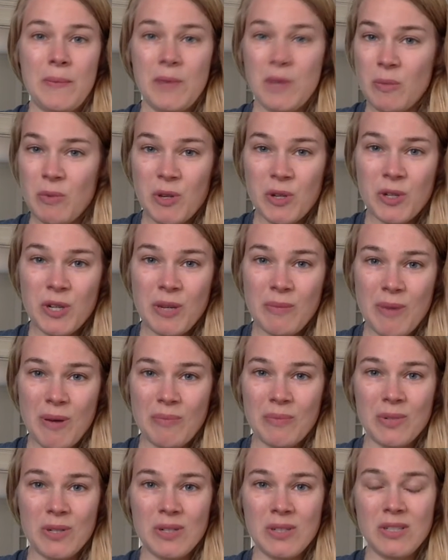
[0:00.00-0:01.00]
community
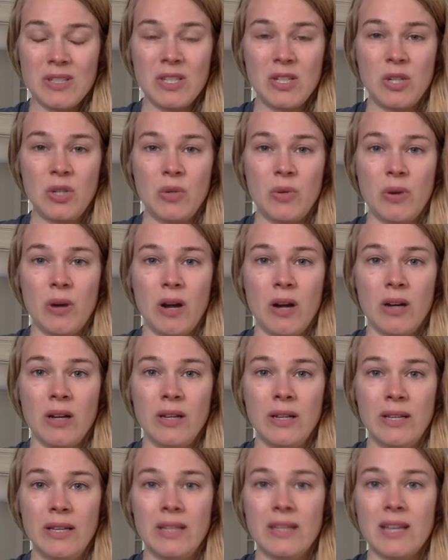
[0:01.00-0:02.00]
members who
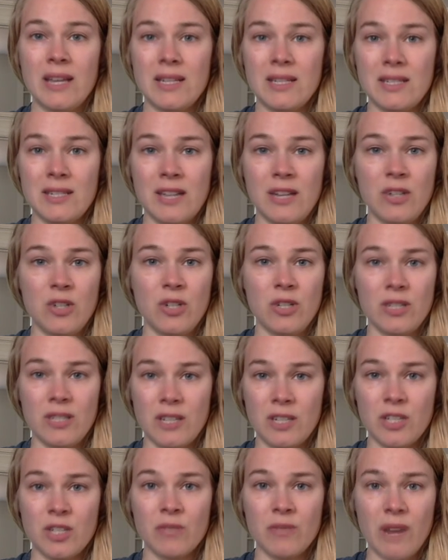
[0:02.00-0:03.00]
are in that detention
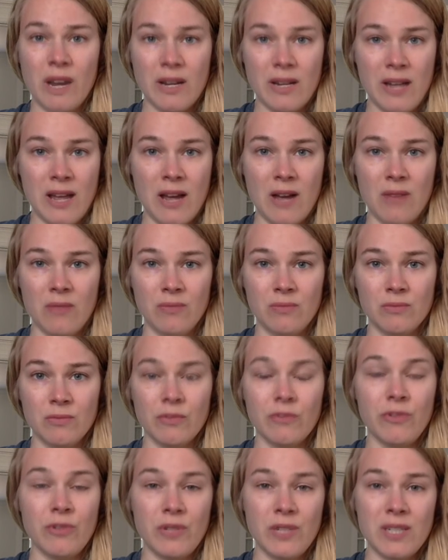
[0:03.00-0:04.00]
center right now,
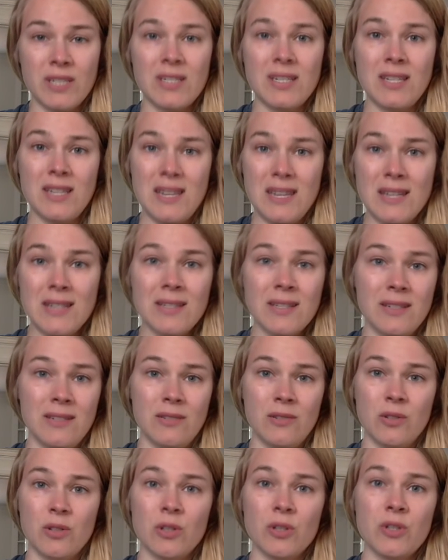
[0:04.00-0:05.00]
refusing to eat
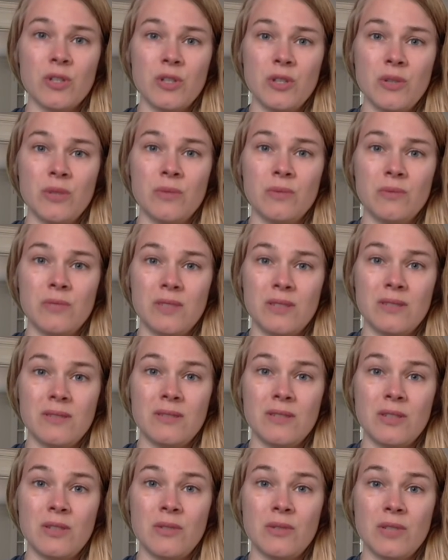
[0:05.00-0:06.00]
in order
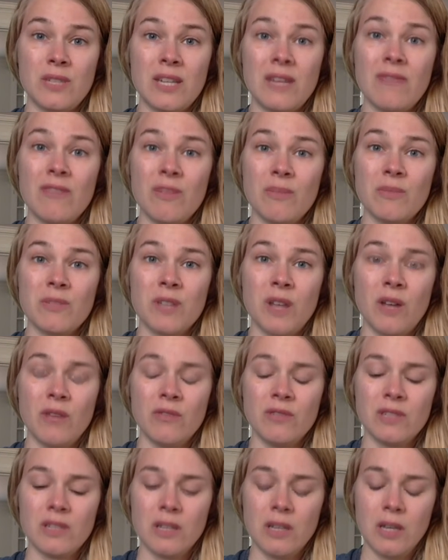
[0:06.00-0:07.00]
to save
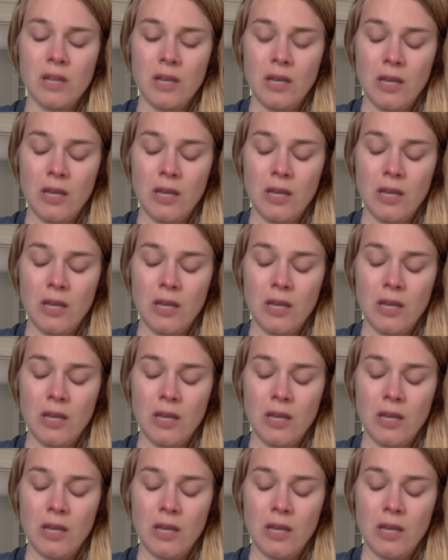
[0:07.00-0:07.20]
themselves.